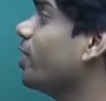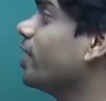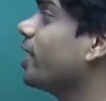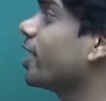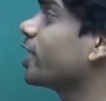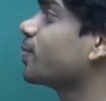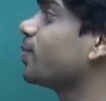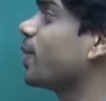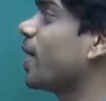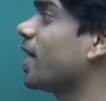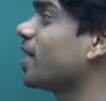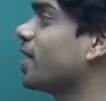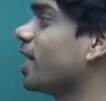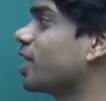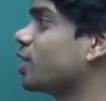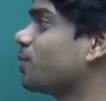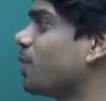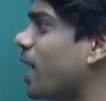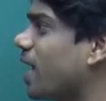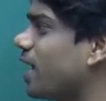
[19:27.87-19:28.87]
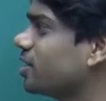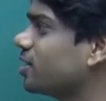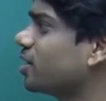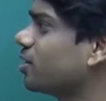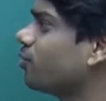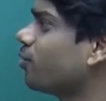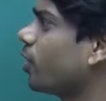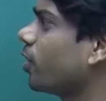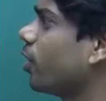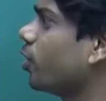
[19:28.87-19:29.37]
linear
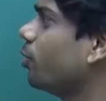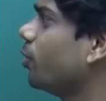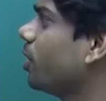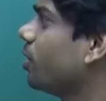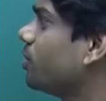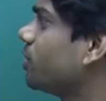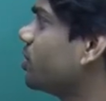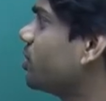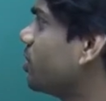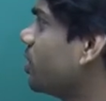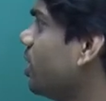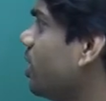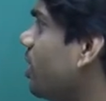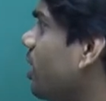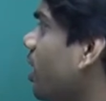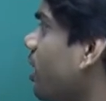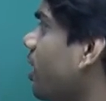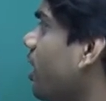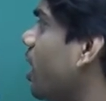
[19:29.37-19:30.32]
expansion for aluminium and steel are